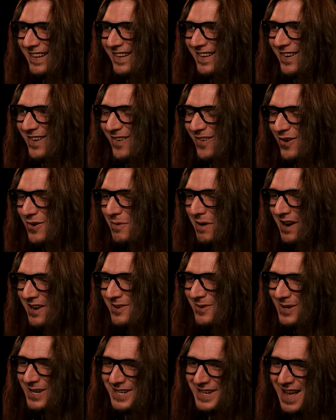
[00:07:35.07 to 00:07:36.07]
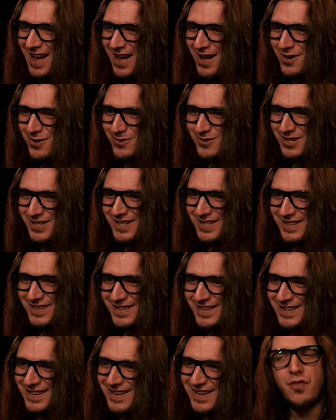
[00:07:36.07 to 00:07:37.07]
What am I doing now?
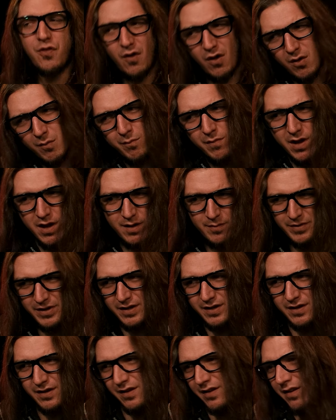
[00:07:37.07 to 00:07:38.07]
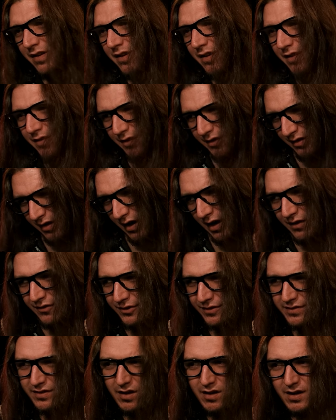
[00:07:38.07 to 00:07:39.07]
Thought maybe the
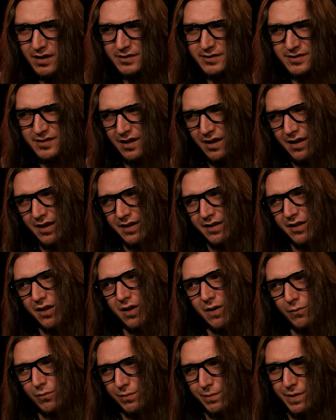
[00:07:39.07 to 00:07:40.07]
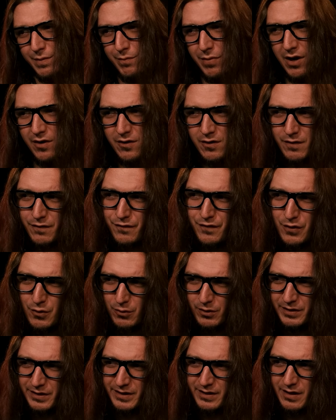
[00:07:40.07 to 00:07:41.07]
nitrous oxide would be better
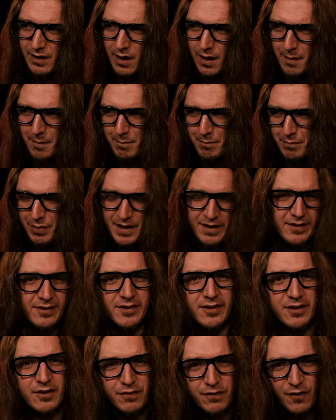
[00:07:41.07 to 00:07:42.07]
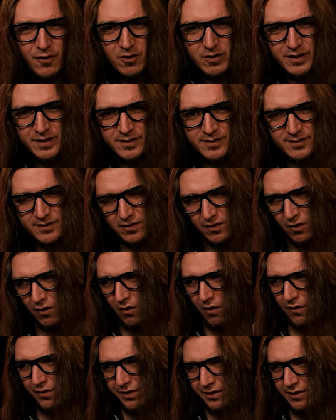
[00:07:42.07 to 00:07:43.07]
fueling a basic furnace
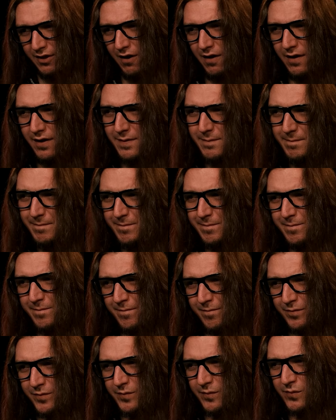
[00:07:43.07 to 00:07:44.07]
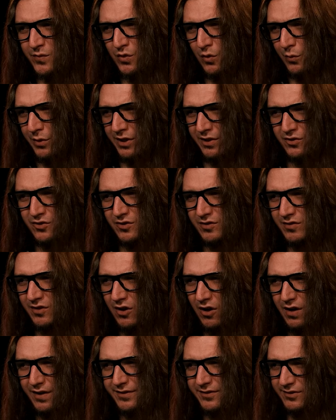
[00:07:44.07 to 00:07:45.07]
all the time, so we could just
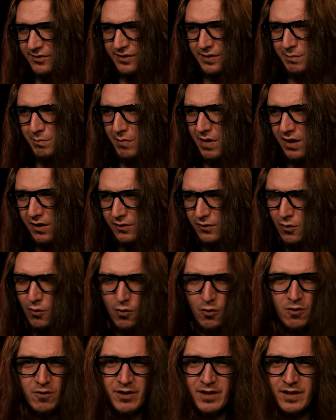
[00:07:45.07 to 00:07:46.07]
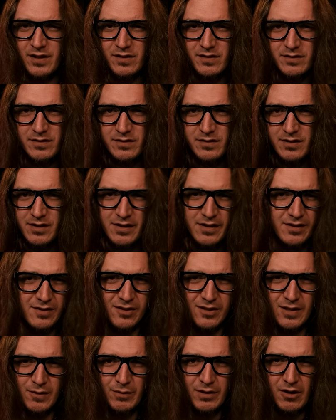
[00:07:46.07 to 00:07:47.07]
constantly melt ore in it
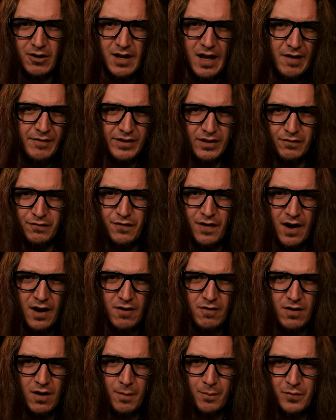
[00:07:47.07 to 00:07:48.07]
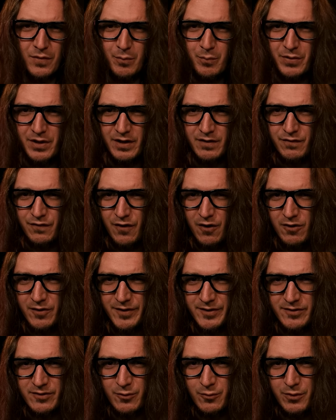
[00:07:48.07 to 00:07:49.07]
easily without having to fire up the big
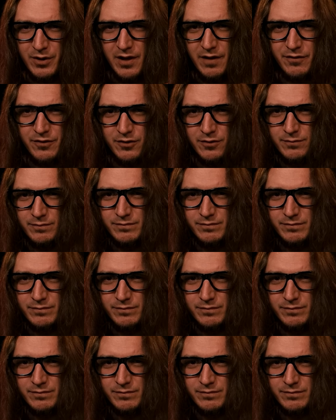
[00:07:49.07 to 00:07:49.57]
furnace or whatever.